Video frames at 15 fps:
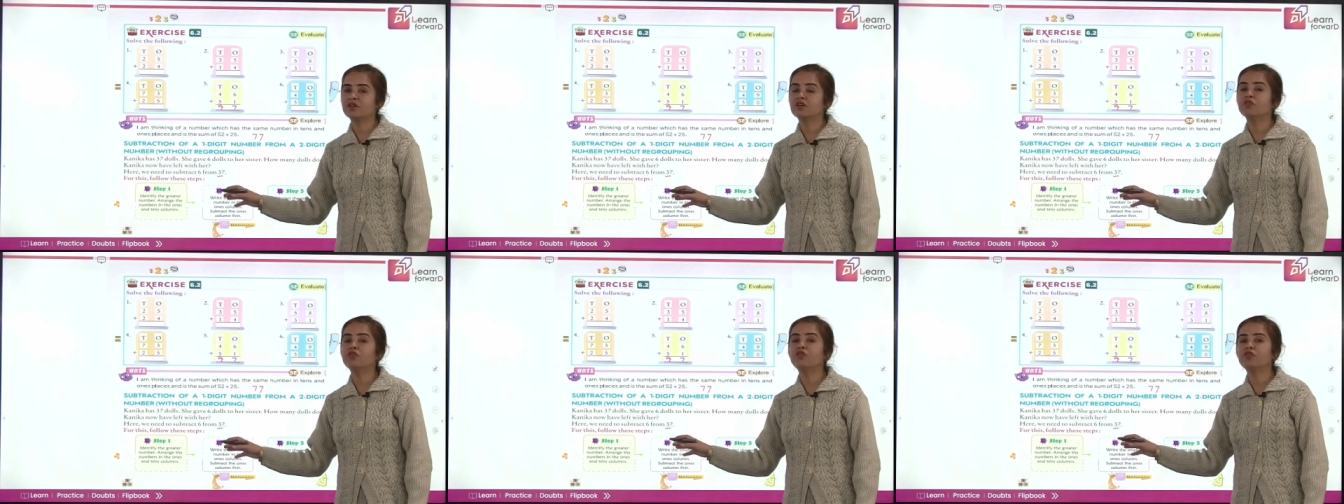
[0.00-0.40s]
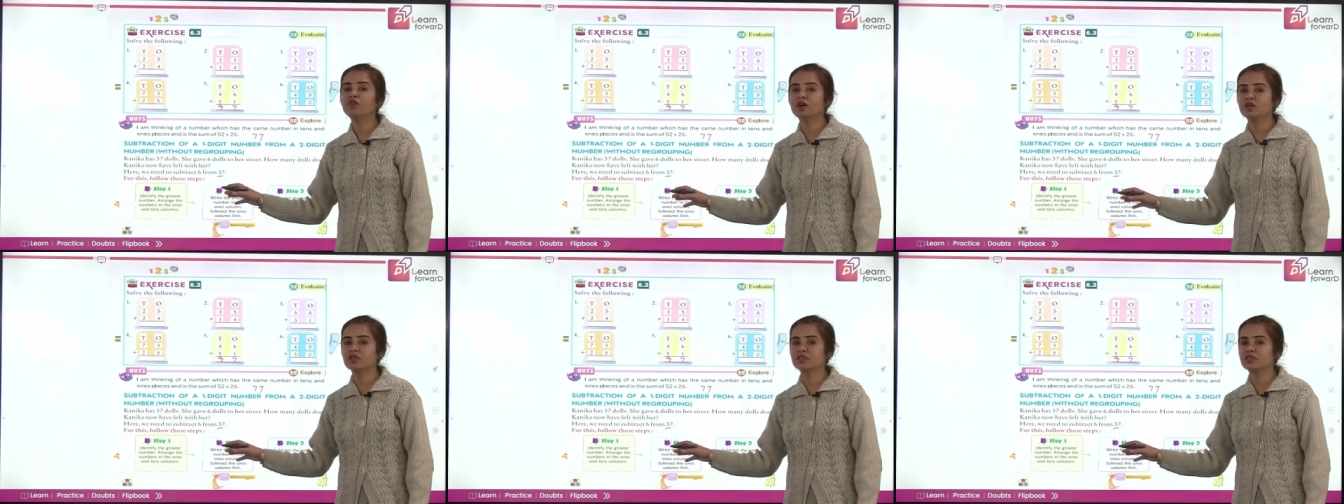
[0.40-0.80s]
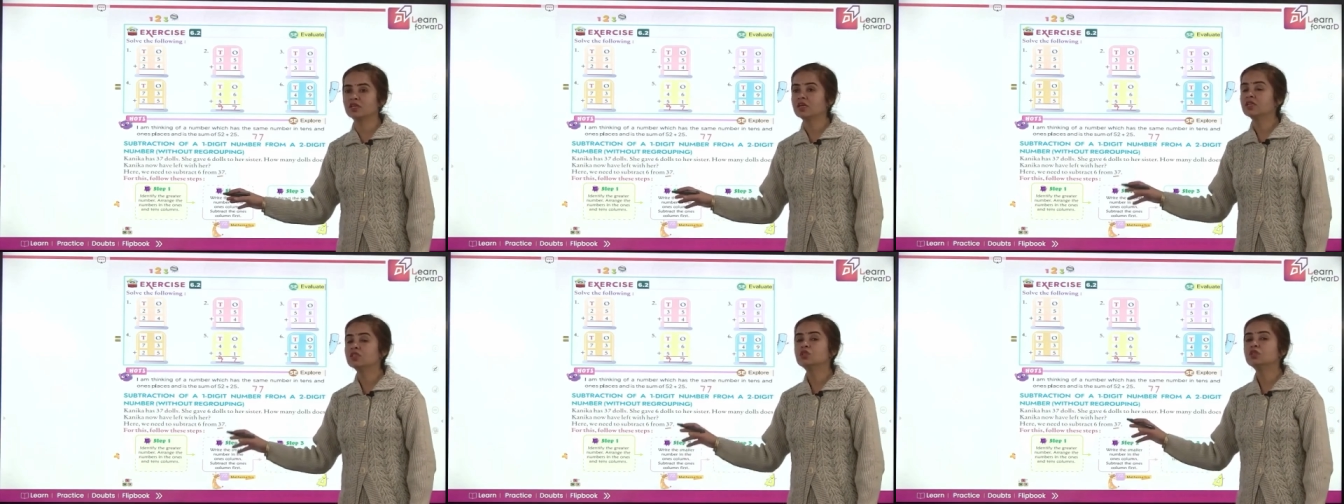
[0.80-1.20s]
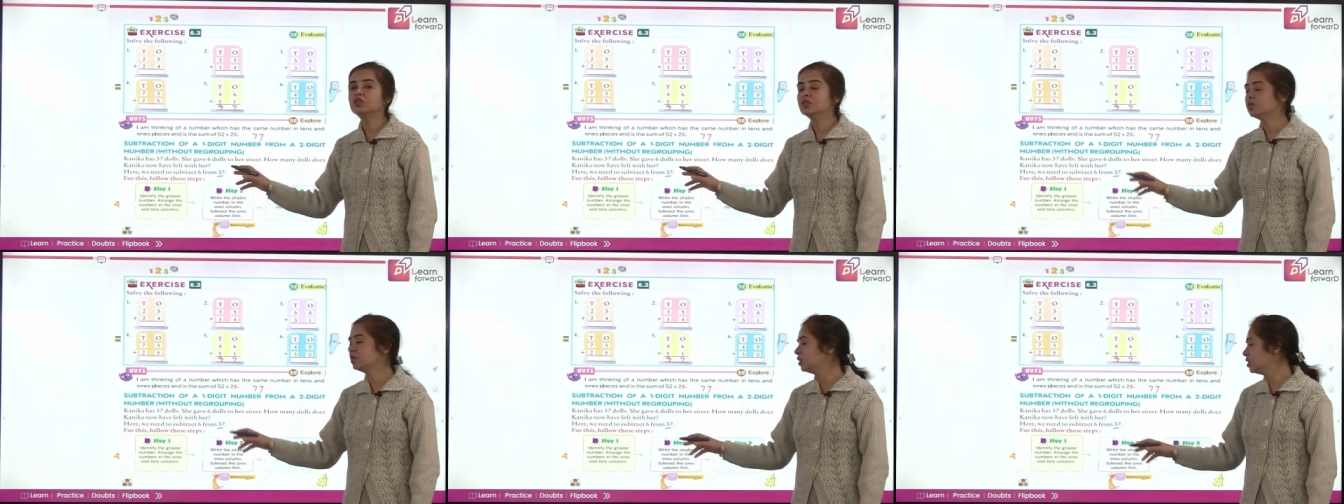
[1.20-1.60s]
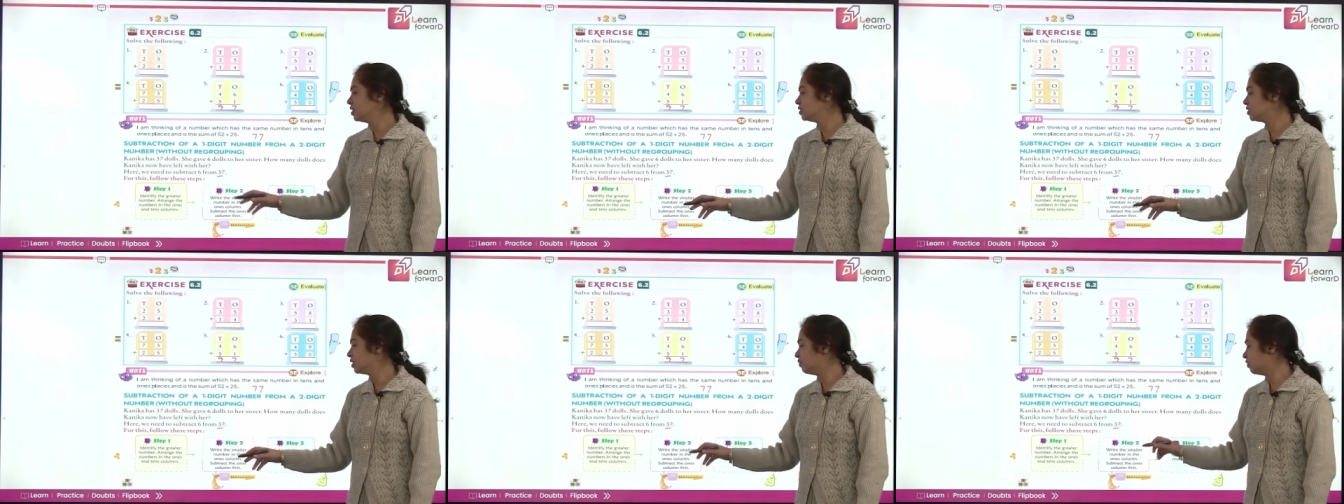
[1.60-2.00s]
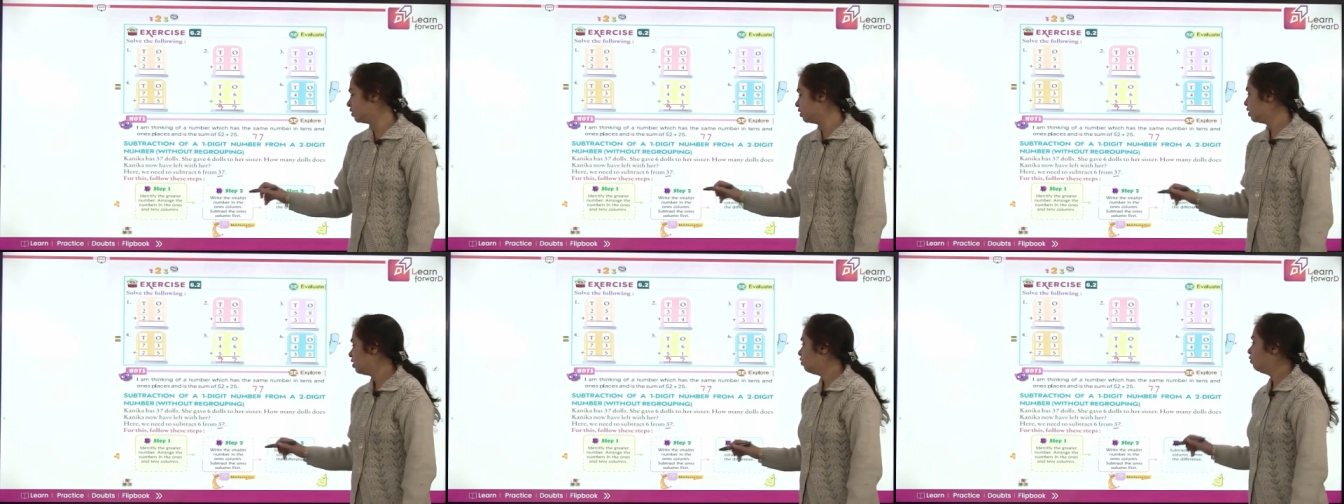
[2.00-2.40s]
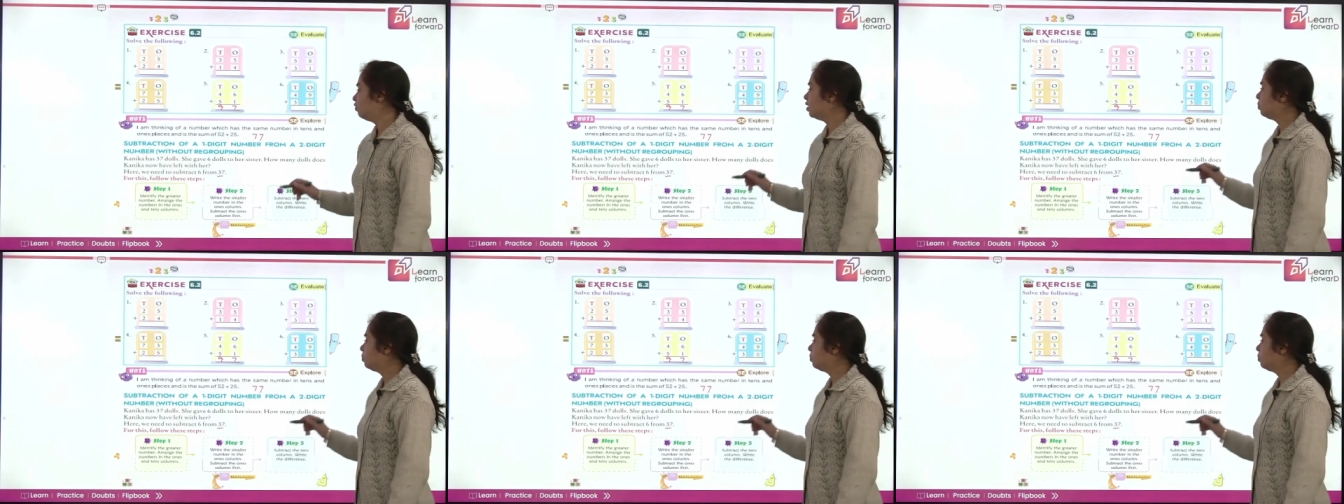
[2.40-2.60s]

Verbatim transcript: first. So 37 will be